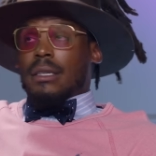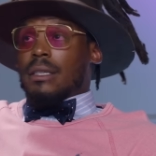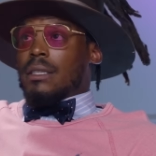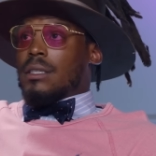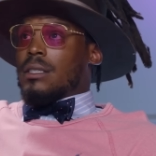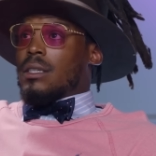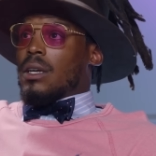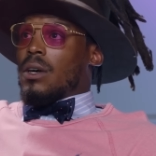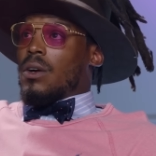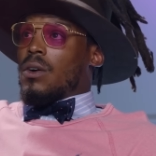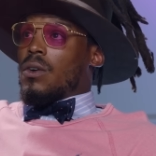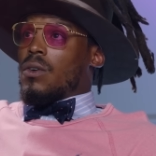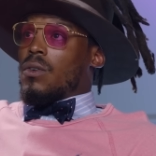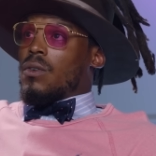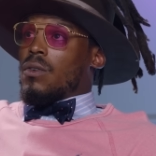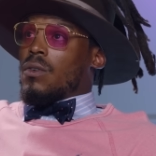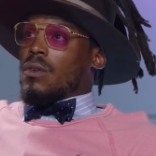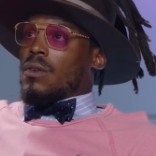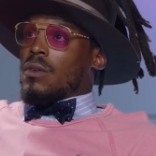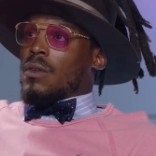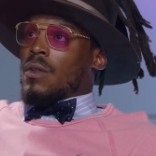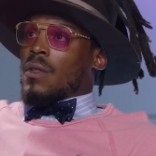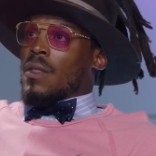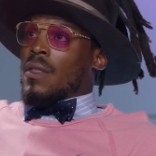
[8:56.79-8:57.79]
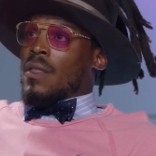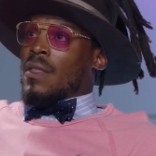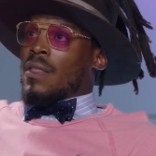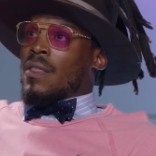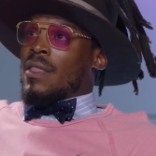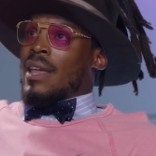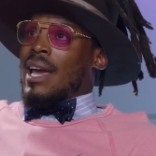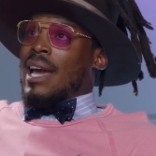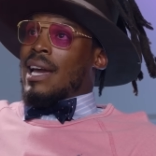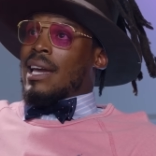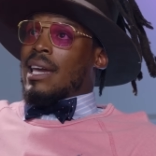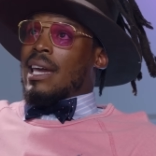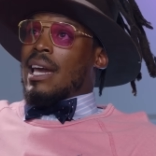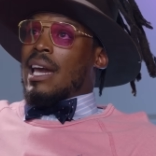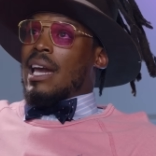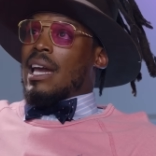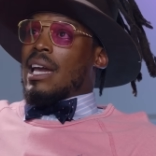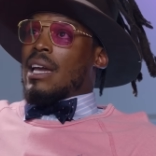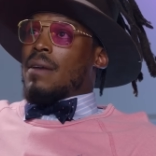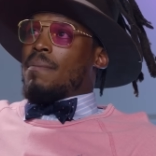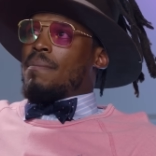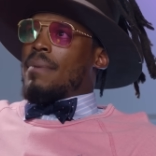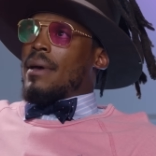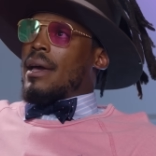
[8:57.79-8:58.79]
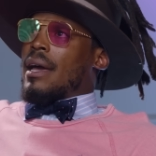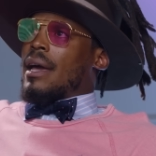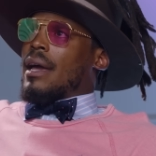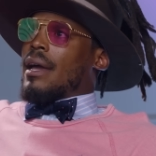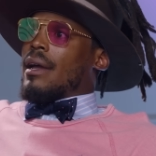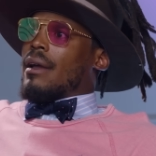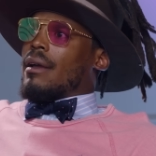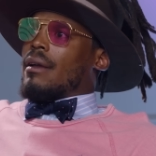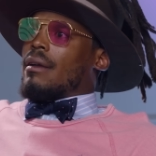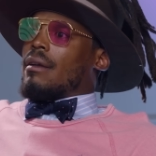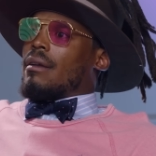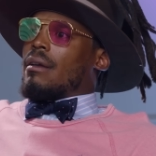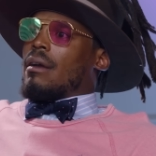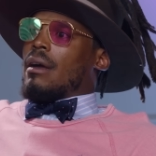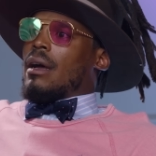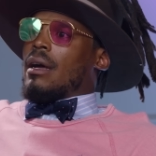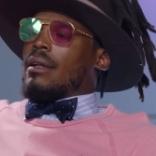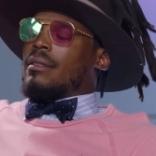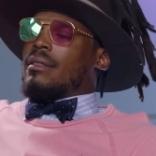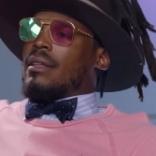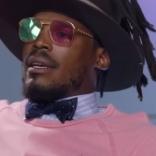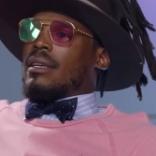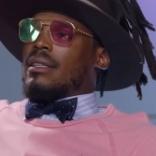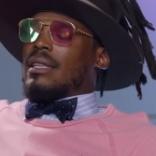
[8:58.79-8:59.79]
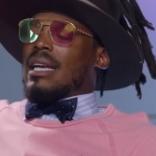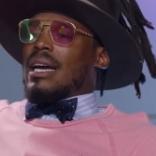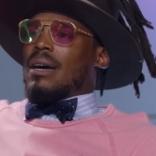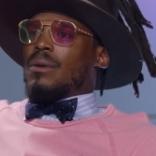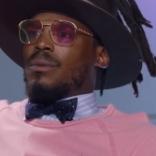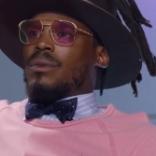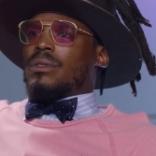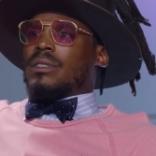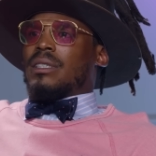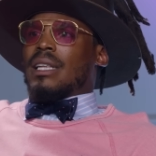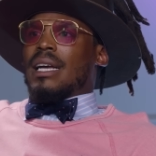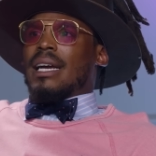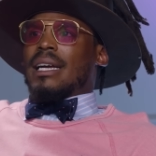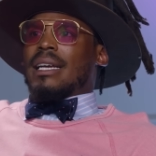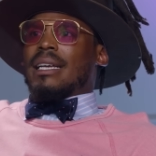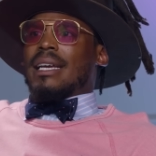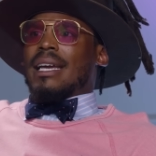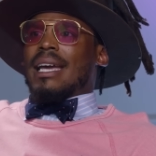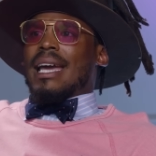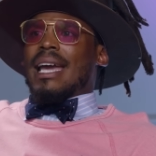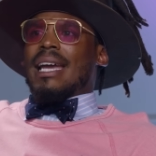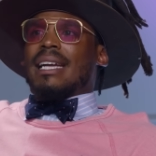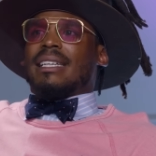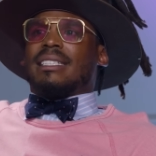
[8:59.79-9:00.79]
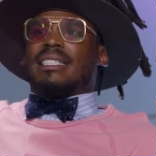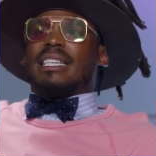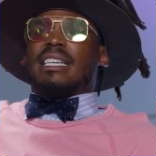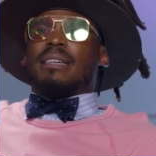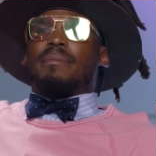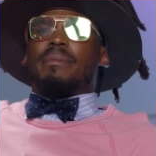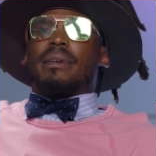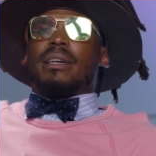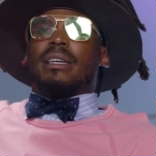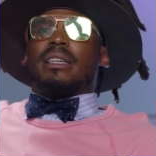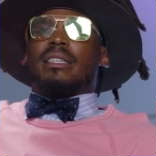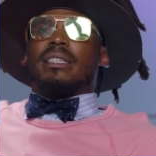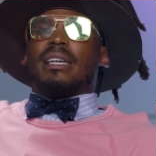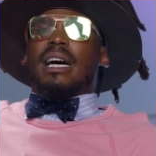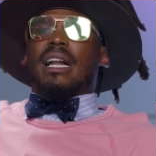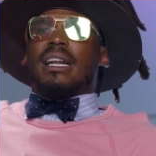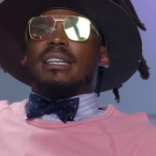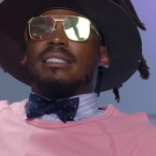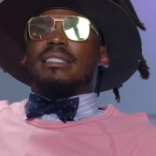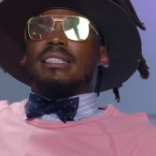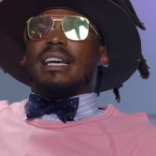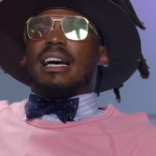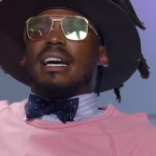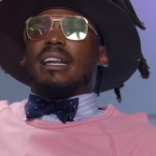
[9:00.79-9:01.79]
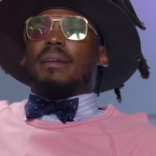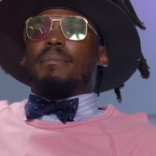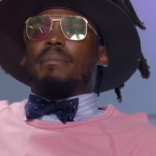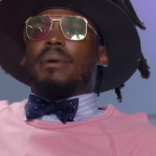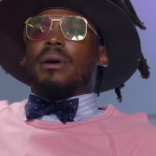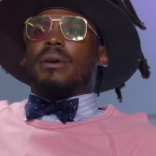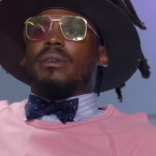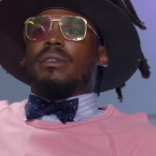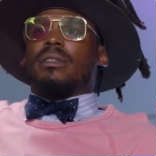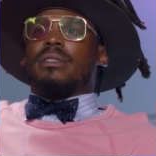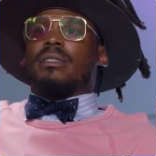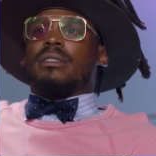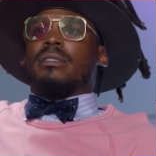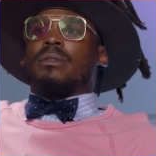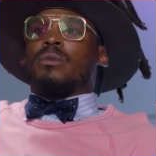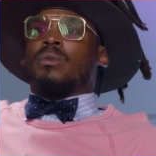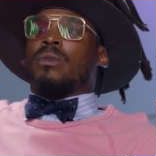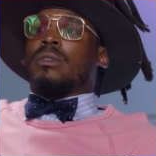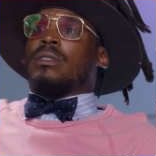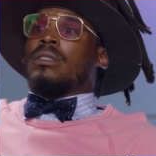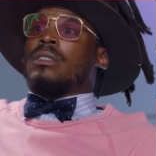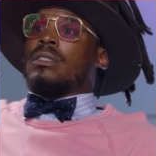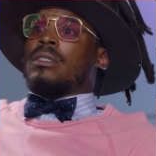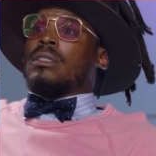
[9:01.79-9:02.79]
So that came back, I think that was like an $18 million signing bonus, which,